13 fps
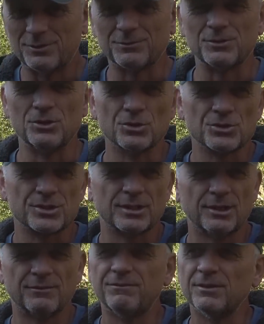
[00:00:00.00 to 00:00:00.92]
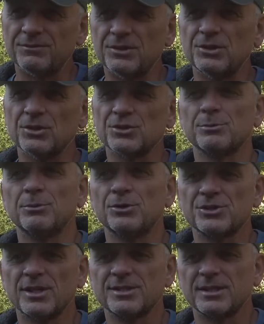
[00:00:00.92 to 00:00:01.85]
15 years ago, 15 years of
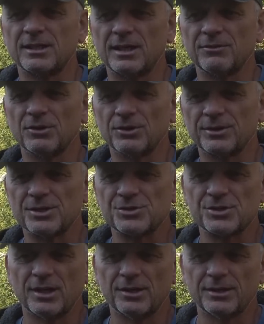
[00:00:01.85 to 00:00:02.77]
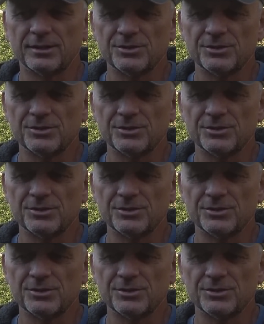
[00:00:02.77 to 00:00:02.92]
moose hunting, you never heard that sound